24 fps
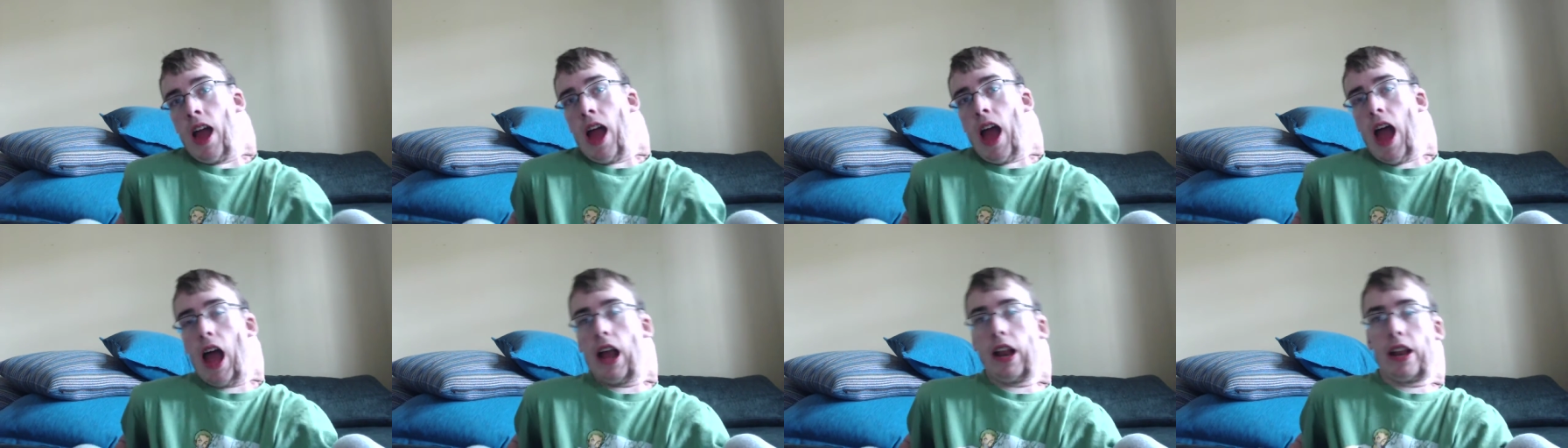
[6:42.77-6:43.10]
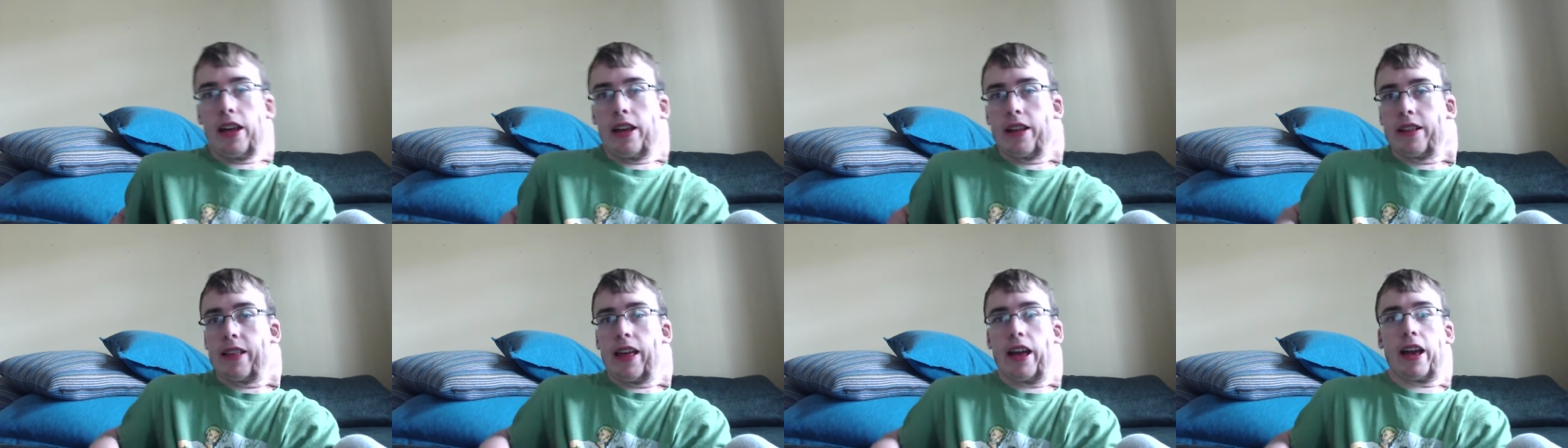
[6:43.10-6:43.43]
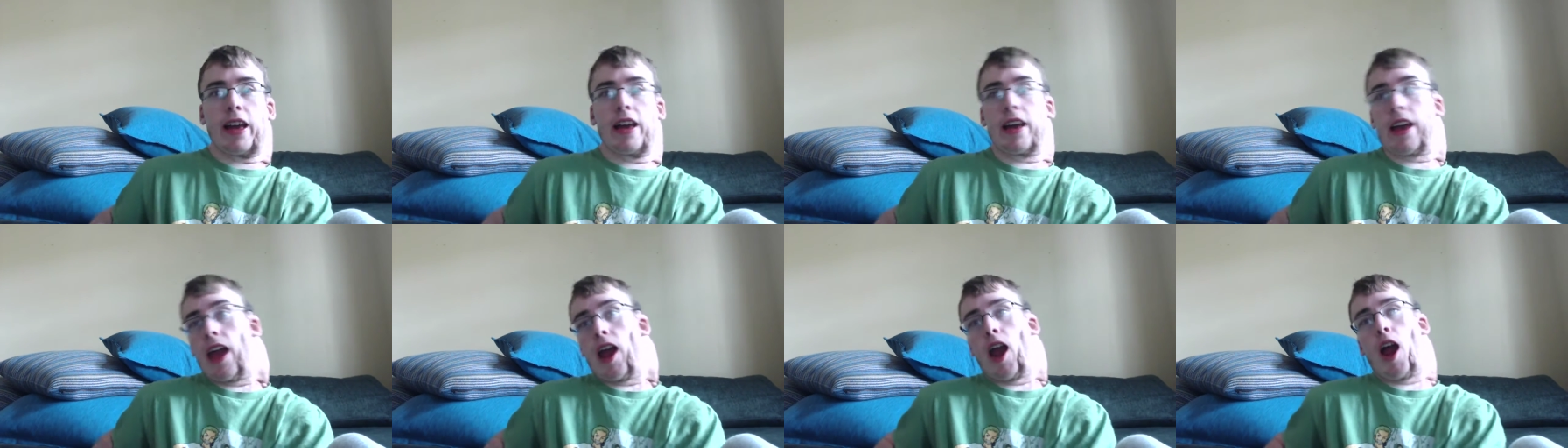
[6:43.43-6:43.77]
And he's
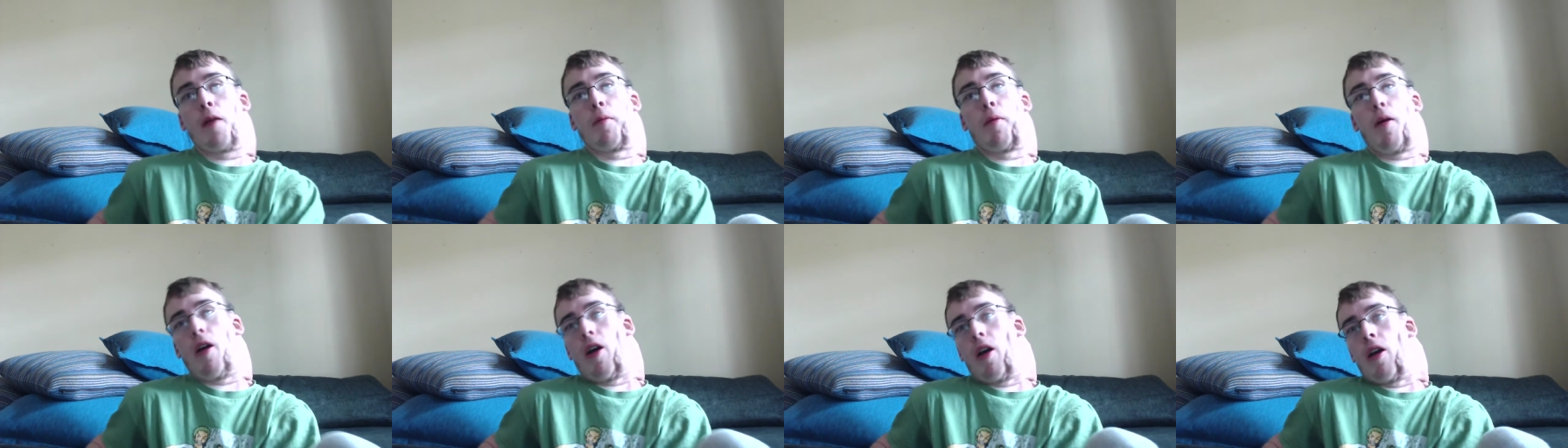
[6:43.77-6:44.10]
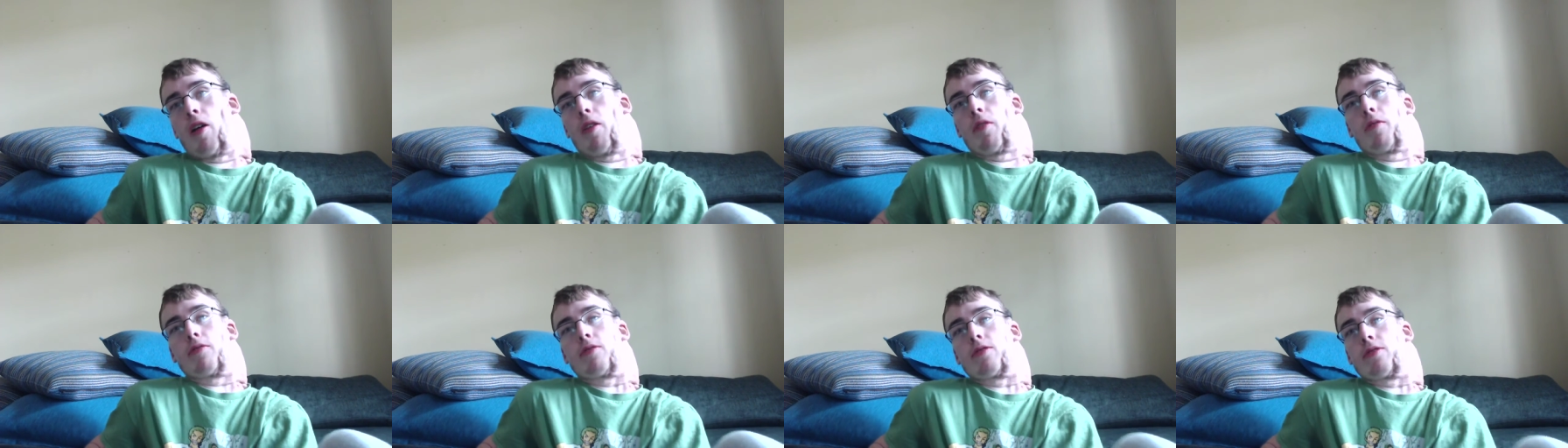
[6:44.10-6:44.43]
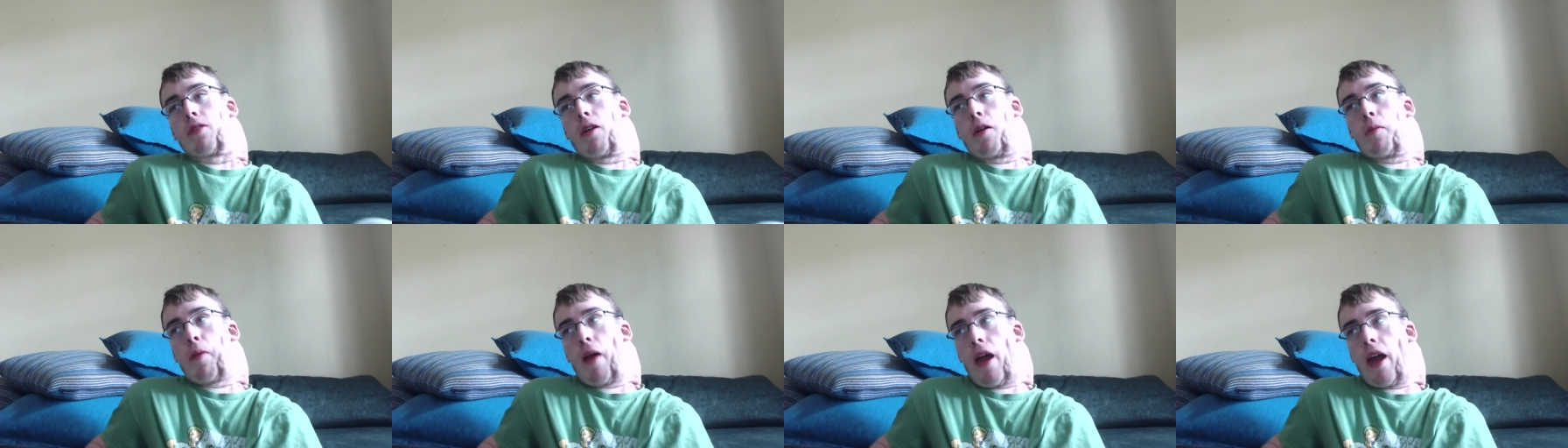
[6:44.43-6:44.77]
taking care of her to
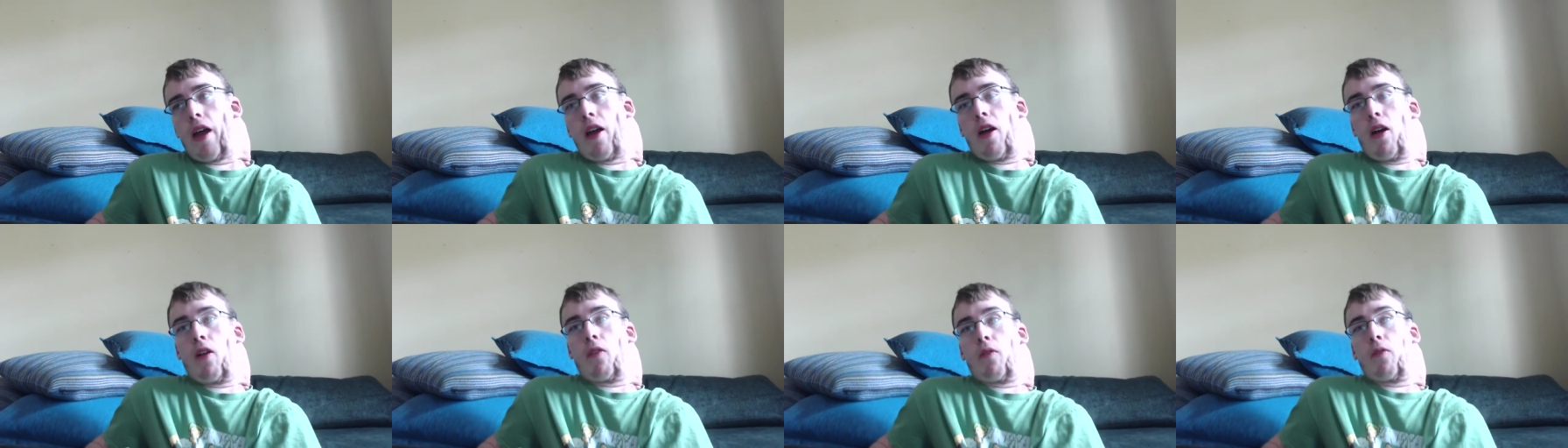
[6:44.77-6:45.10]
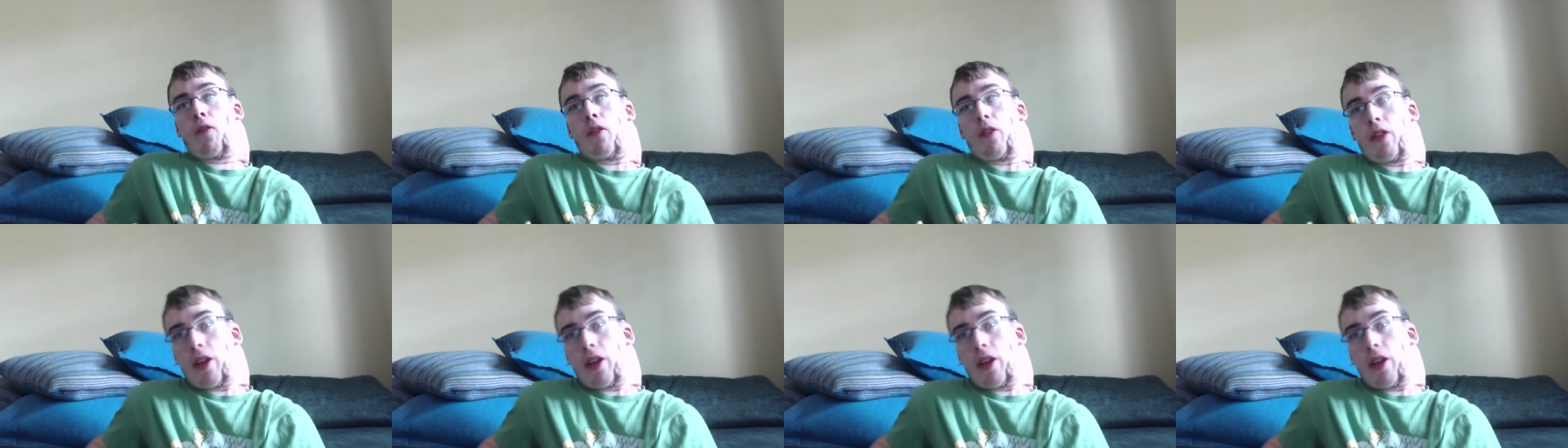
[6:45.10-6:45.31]
repay her for